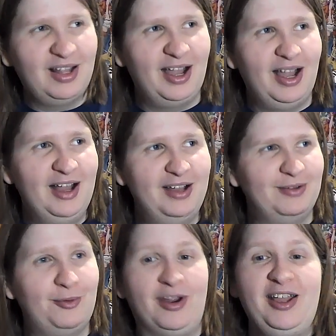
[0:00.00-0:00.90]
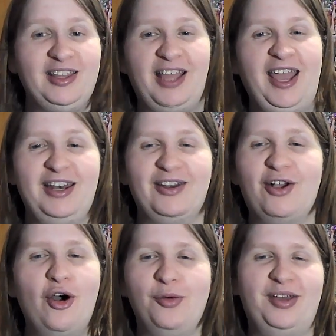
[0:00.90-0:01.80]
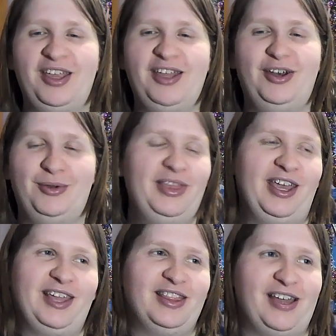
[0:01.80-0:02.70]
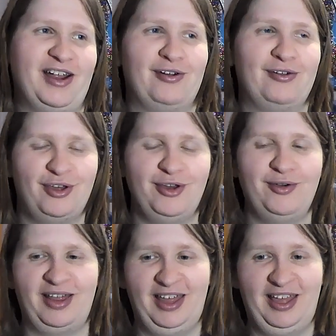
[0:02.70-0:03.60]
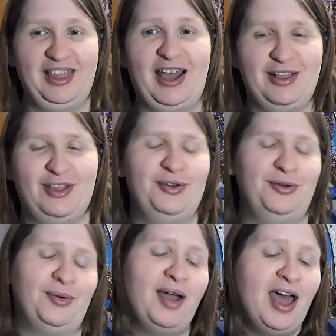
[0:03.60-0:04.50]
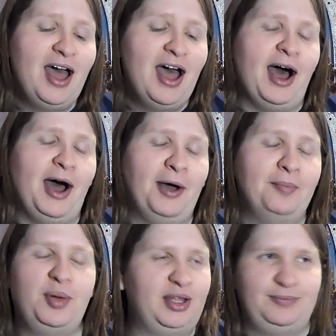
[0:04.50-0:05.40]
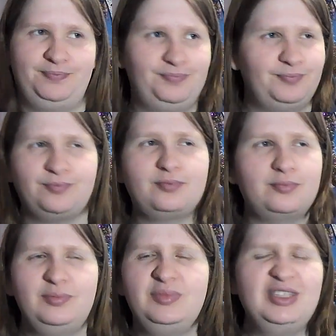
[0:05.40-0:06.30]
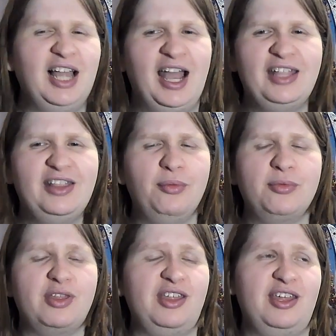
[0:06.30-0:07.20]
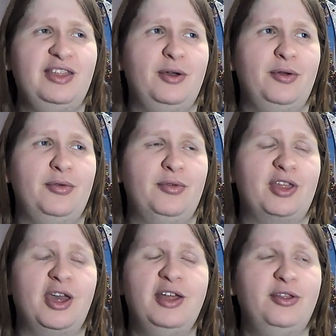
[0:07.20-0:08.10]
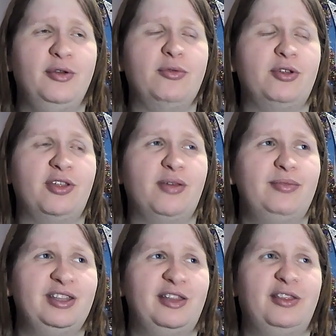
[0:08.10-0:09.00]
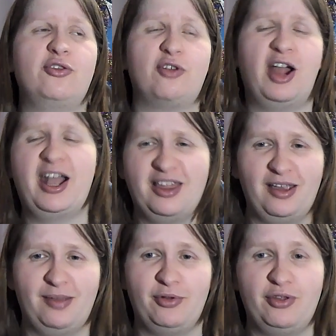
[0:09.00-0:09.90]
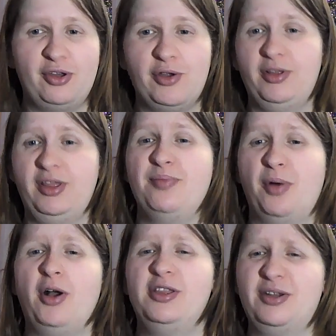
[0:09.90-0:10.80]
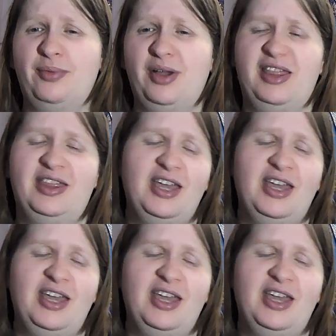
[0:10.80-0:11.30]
uh, Great Dane coma Inu thing there too. I like that too. Um, but I don't see those. Those weren't something that the Straw Hats like particularly bonded with.